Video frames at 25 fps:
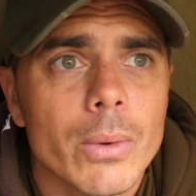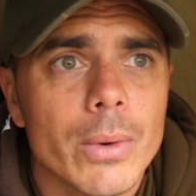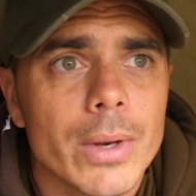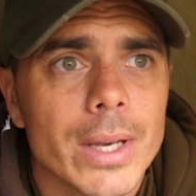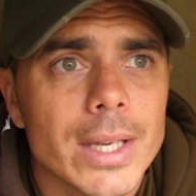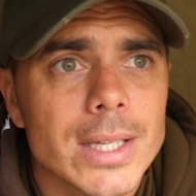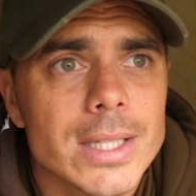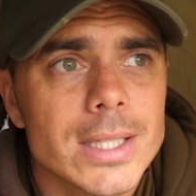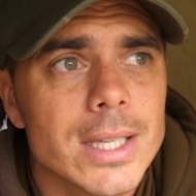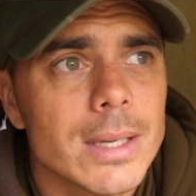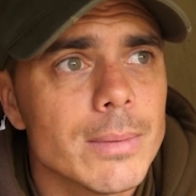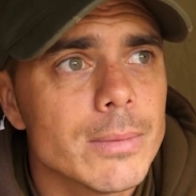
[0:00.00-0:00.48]
and
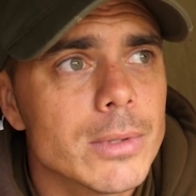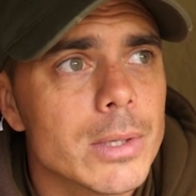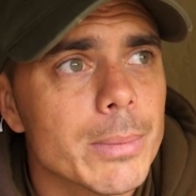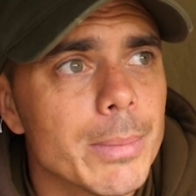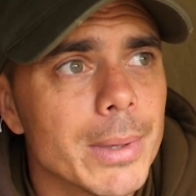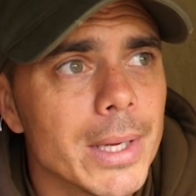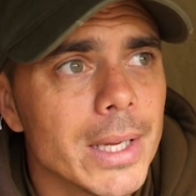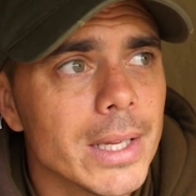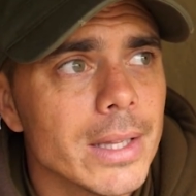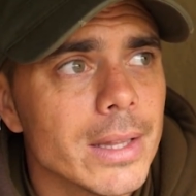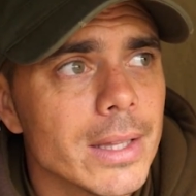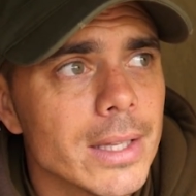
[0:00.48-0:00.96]
they seem to
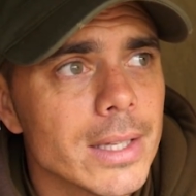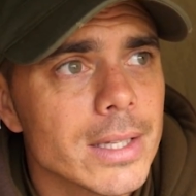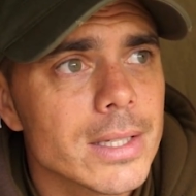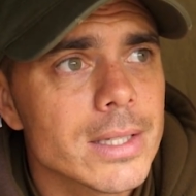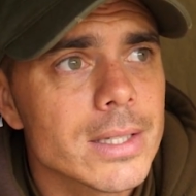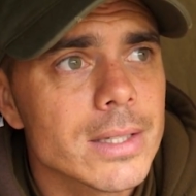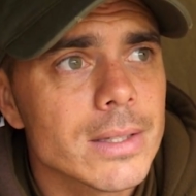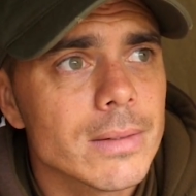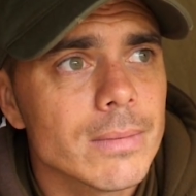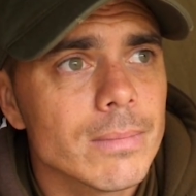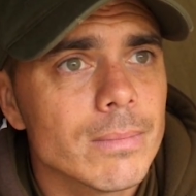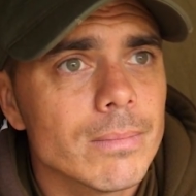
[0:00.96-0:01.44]
be in
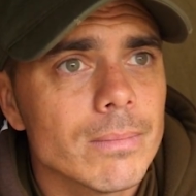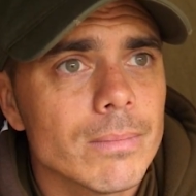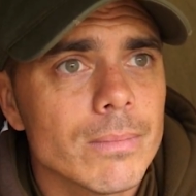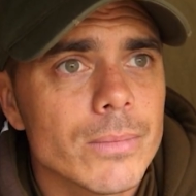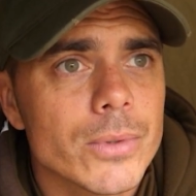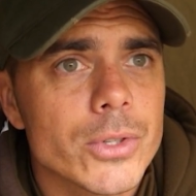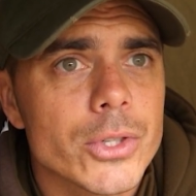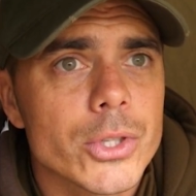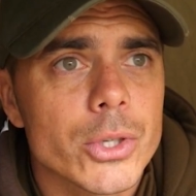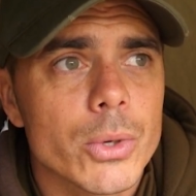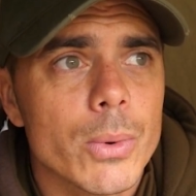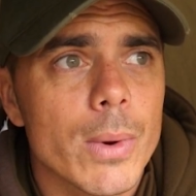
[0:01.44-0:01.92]
this
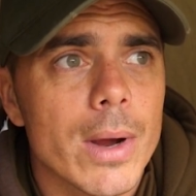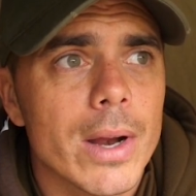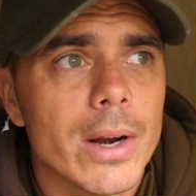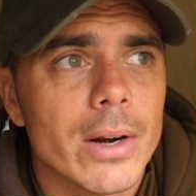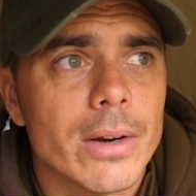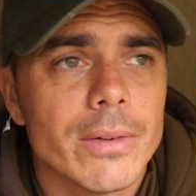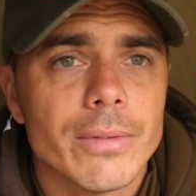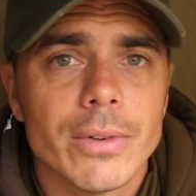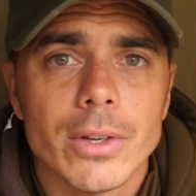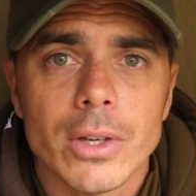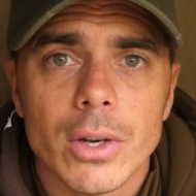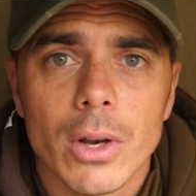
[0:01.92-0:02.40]

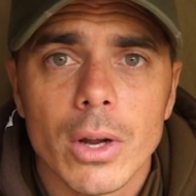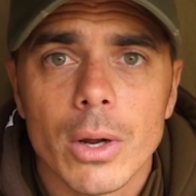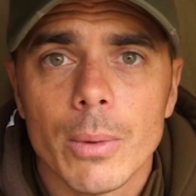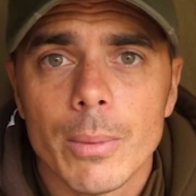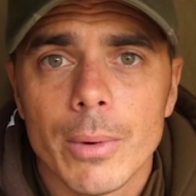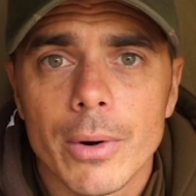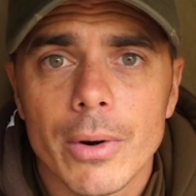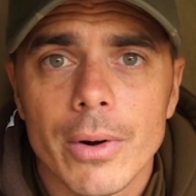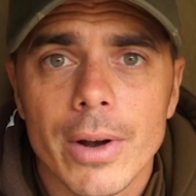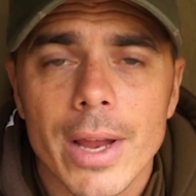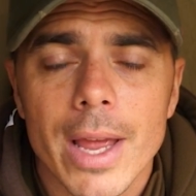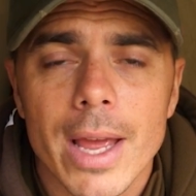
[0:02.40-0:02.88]
square, if you like,
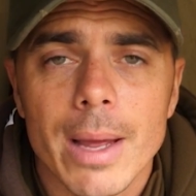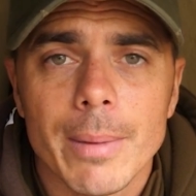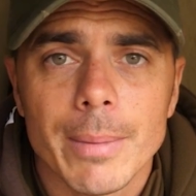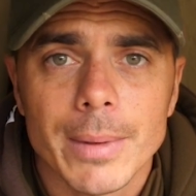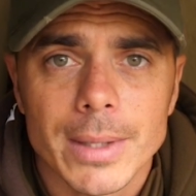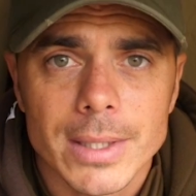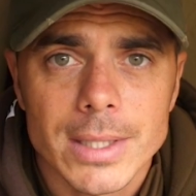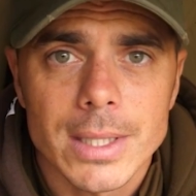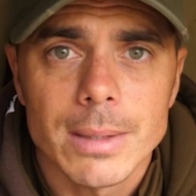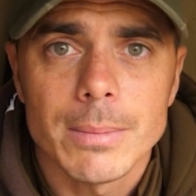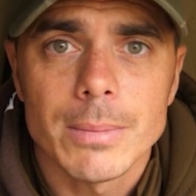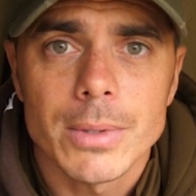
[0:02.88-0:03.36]
where I am,
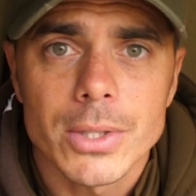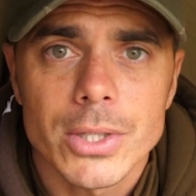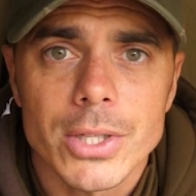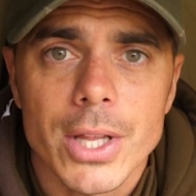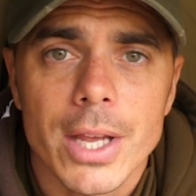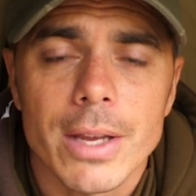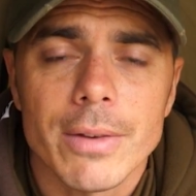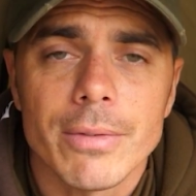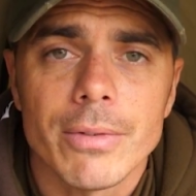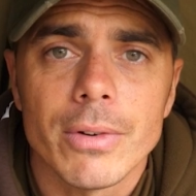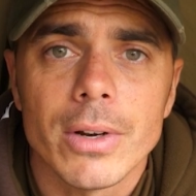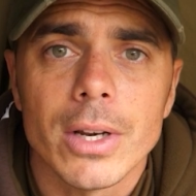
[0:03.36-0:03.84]
they seem to
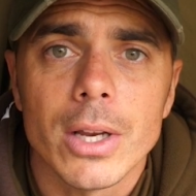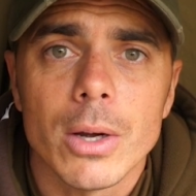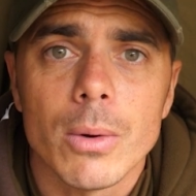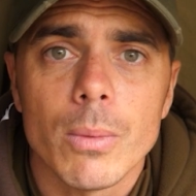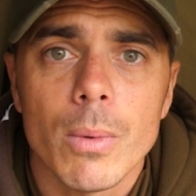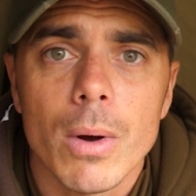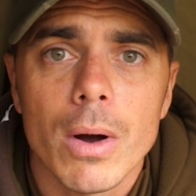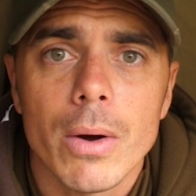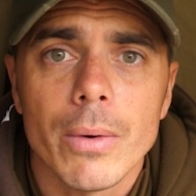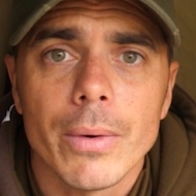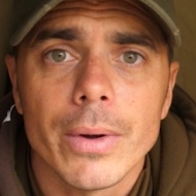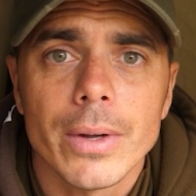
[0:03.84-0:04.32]
stay for a little
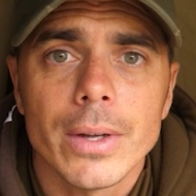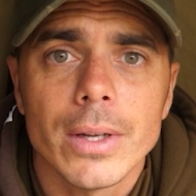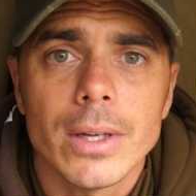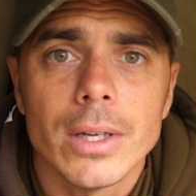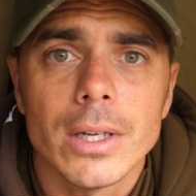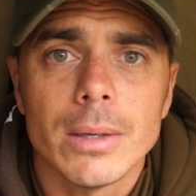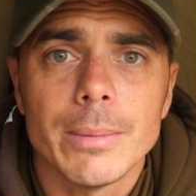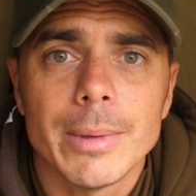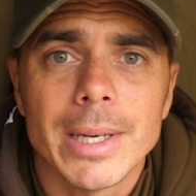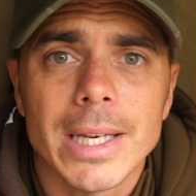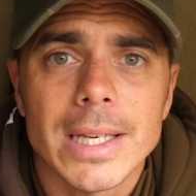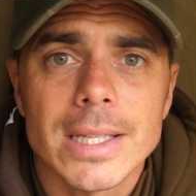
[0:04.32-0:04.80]
while,
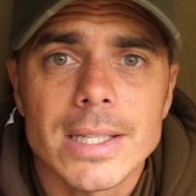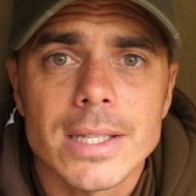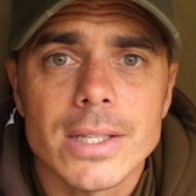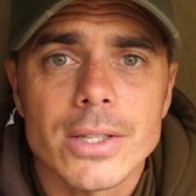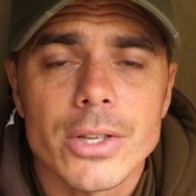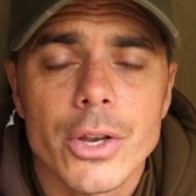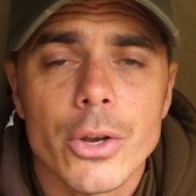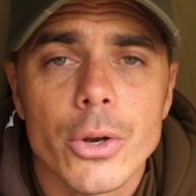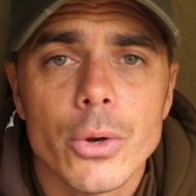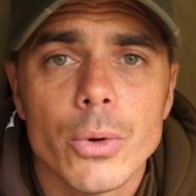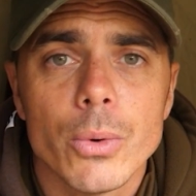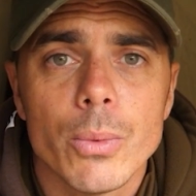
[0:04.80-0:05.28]
unless
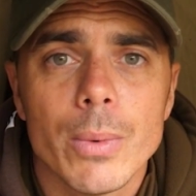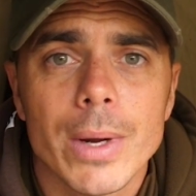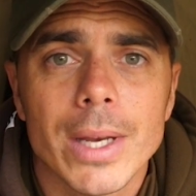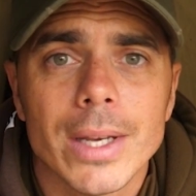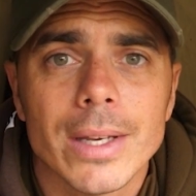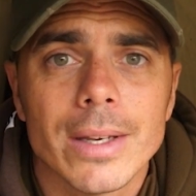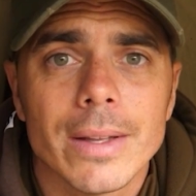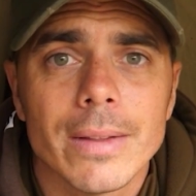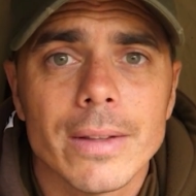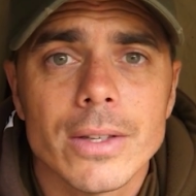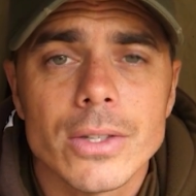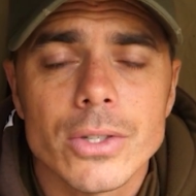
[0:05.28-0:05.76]
there's a new
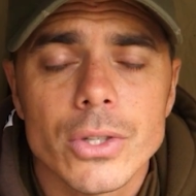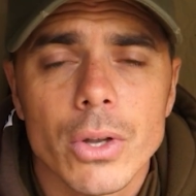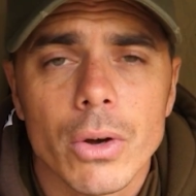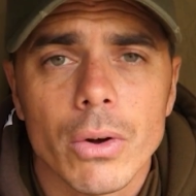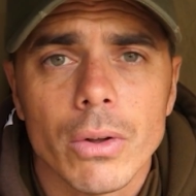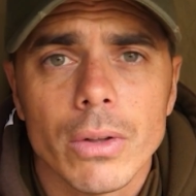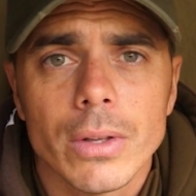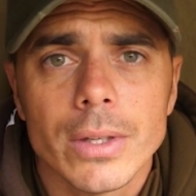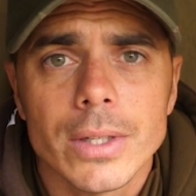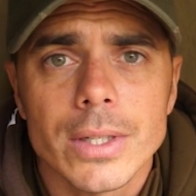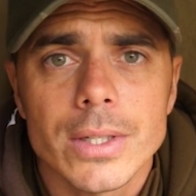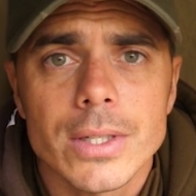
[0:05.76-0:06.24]
wind, and there's
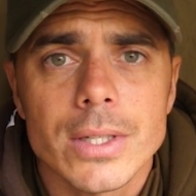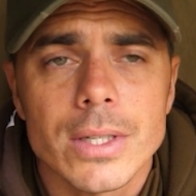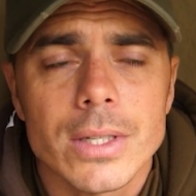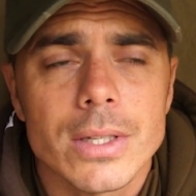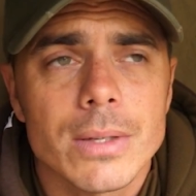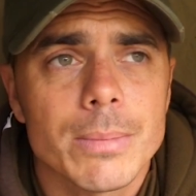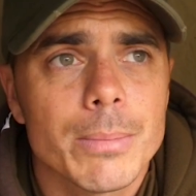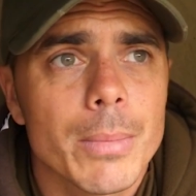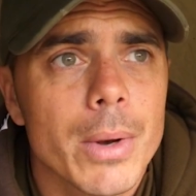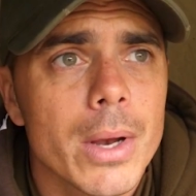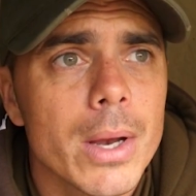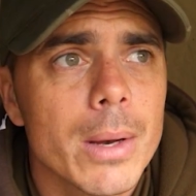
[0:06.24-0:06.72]
not. It's
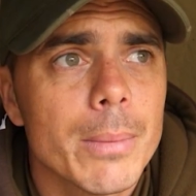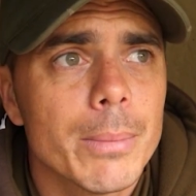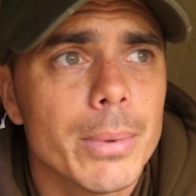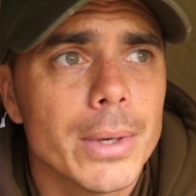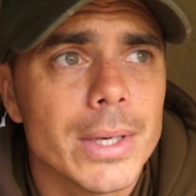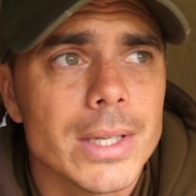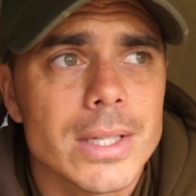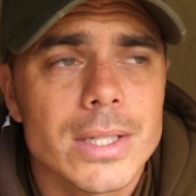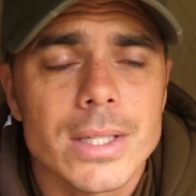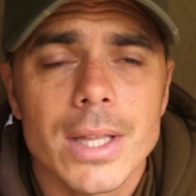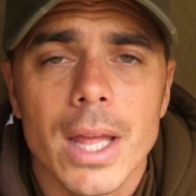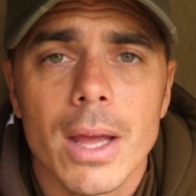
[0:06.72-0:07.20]
a
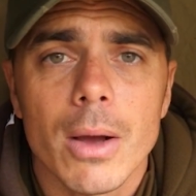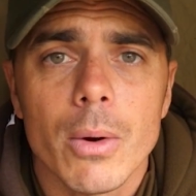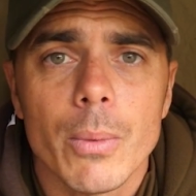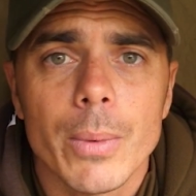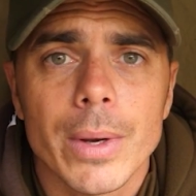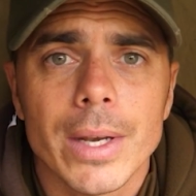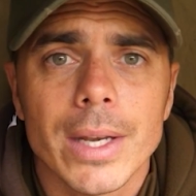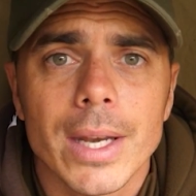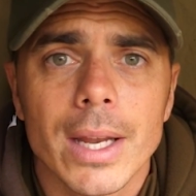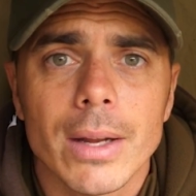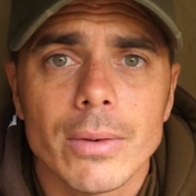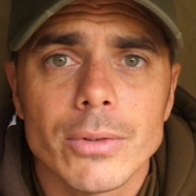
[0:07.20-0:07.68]
pretty stale
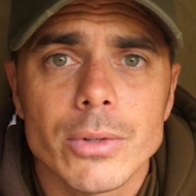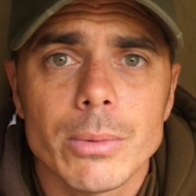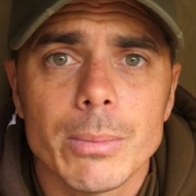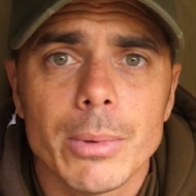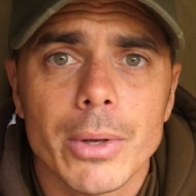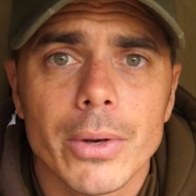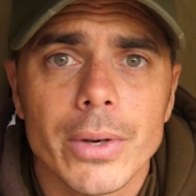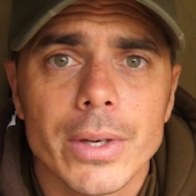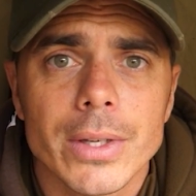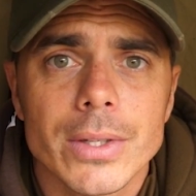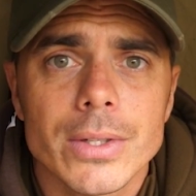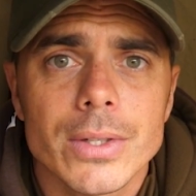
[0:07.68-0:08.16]
wind now, to
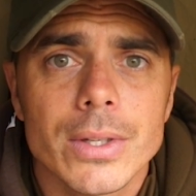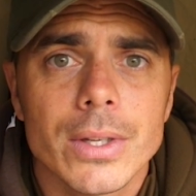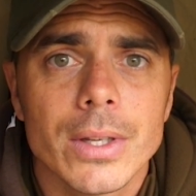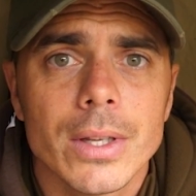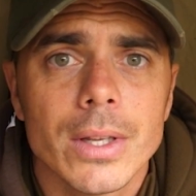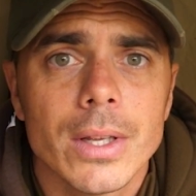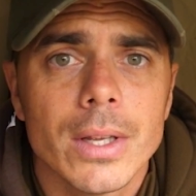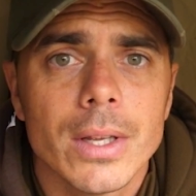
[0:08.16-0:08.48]
be honest,